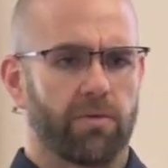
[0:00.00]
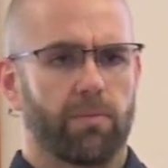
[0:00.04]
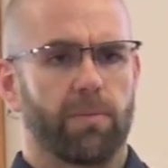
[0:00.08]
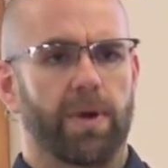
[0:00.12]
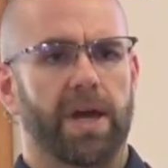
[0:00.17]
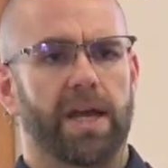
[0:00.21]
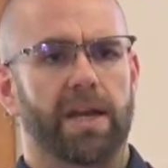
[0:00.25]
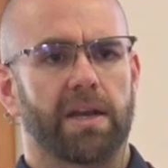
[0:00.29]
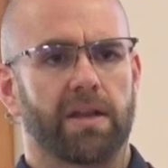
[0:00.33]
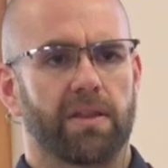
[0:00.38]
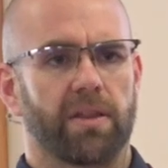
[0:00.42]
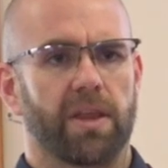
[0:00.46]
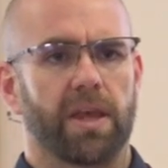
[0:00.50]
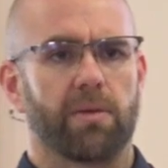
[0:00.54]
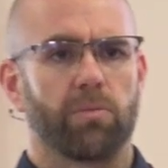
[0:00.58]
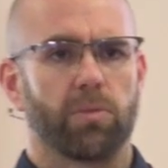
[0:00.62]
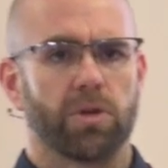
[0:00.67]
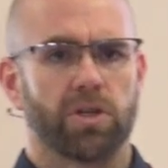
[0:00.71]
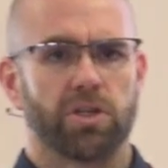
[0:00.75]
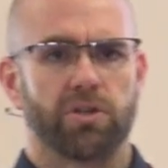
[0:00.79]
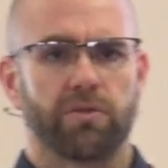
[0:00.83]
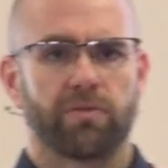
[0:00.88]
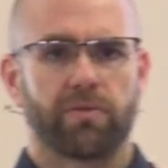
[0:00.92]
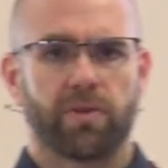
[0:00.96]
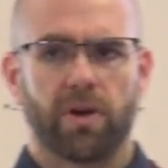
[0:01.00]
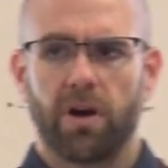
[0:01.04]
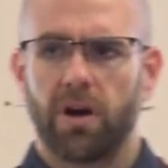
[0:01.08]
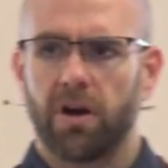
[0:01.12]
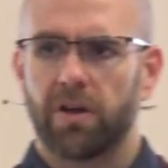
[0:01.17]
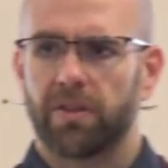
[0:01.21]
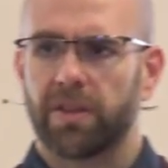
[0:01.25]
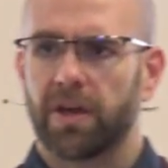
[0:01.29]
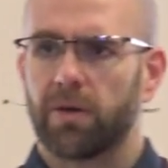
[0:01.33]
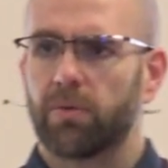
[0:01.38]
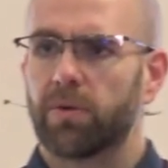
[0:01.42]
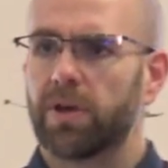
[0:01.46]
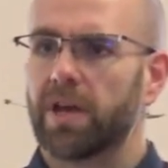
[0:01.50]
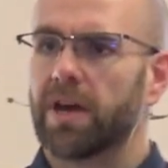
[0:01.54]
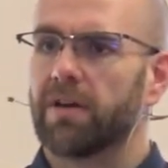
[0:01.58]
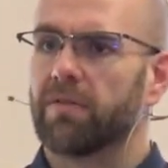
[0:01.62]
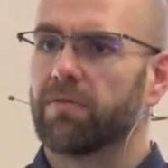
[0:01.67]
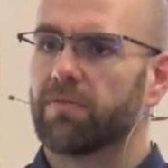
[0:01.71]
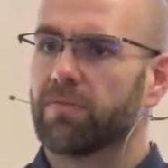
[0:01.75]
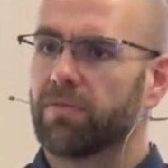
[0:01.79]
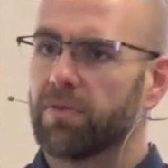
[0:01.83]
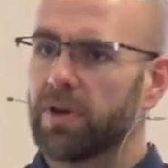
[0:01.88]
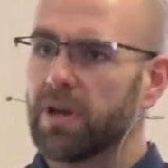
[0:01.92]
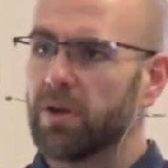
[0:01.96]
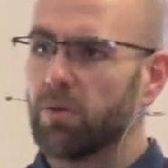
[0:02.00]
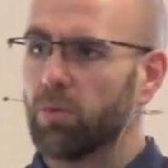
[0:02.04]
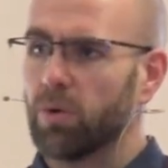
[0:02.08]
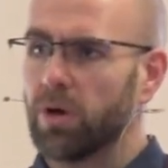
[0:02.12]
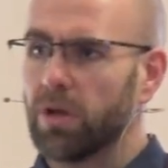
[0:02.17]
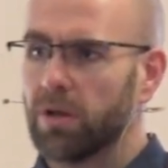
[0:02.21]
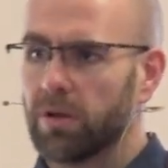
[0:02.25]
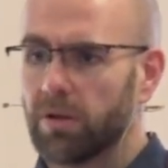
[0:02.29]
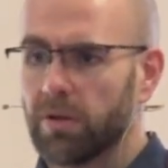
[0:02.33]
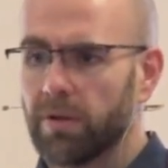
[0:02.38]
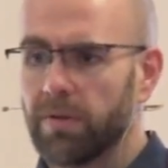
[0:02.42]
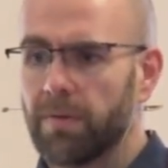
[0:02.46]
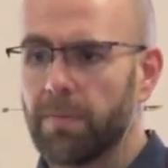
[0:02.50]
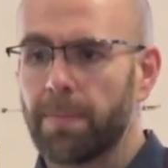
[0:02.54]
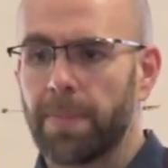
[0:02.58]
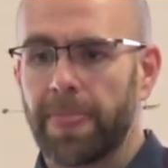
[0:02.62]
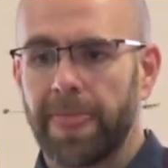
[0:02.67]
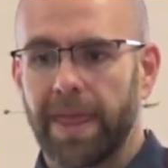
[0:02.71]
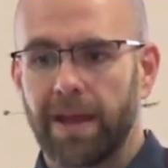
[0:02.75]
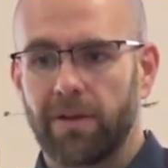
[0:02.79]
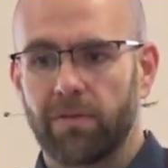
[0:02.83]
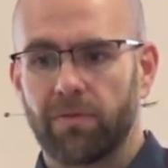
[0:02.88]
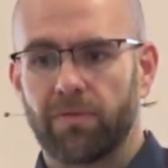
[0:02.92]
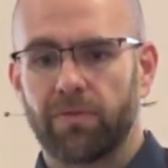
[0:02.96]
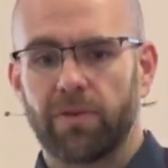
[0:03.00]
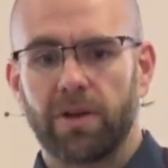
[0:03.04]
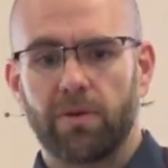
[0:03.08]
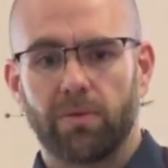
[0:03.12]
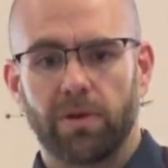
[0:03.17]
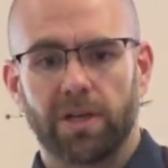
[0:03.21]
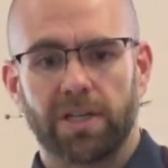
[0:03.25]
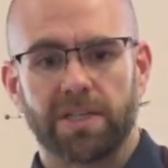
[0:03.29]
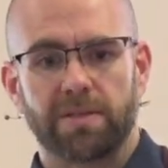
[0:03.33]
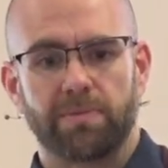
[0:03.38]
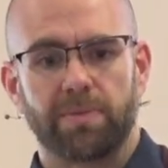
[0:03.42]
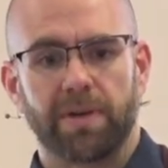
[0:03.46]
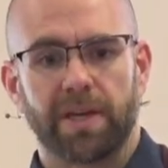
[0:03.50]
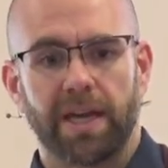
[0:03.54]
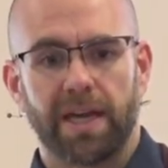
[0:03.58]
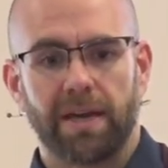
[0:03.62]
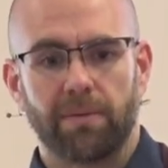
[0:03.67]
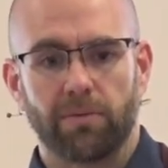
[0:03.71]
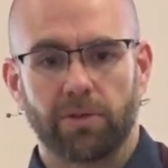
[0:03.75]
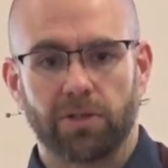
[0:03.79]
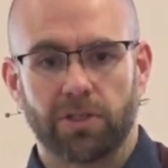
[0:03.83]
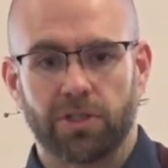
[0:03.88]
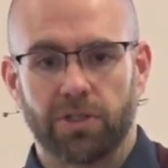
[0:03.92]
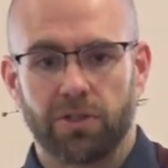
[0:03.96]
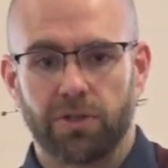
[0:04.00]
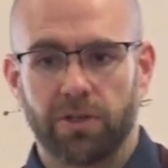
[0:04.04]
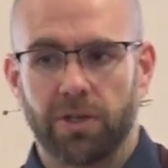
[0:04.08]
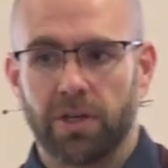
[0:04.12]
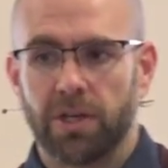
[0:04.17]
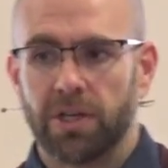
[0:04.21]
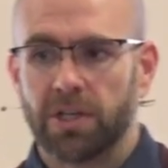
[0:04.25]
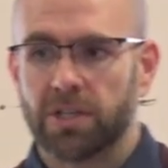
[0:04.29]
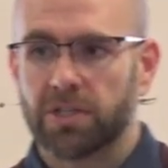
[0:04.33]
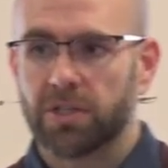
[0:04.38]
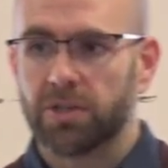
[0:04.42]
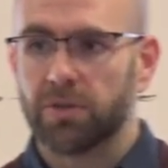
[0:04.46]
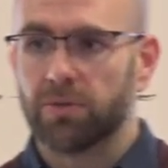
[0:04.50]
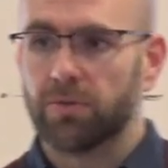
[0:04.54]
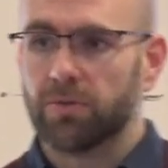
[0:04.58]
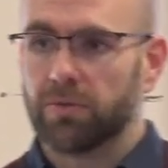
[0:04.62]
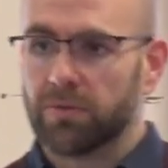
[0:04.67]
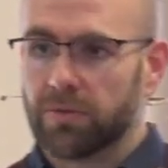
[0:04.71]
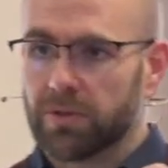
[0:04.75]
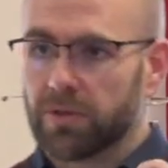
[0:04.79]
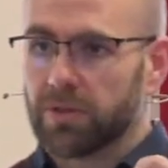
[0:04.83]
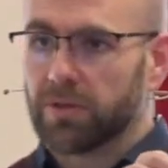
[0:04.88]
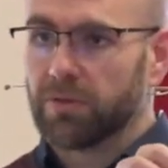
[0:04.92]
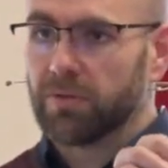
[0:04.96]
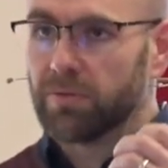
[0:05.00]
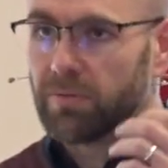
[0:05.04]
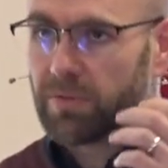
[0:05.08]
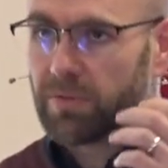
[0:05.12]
we're made in the image of God, that we have free will, and free will is being able to